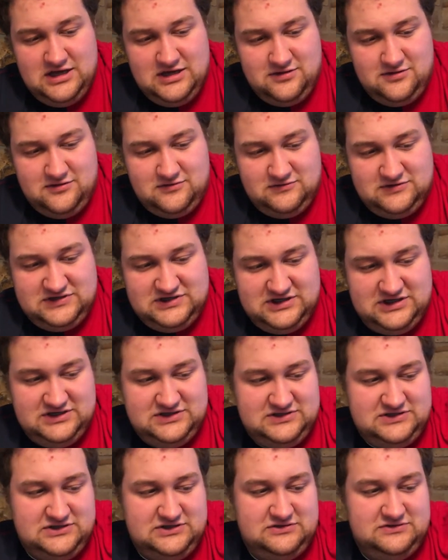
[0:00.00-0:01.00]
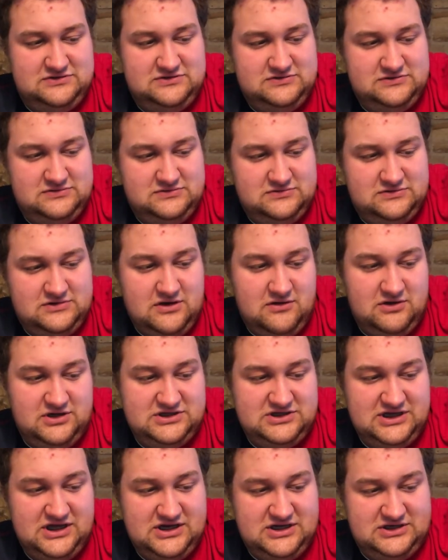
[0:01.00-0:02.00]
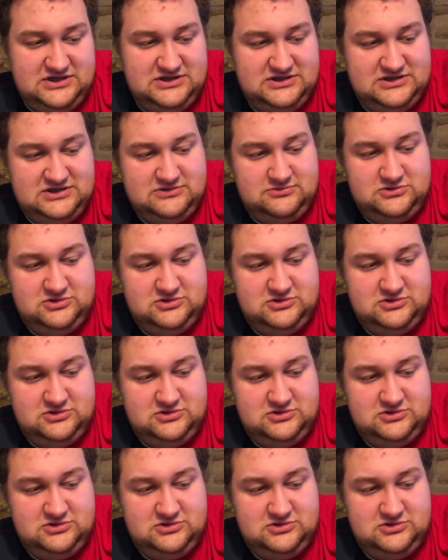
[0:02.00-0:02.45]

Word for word: but it was nice and I wanted to get into some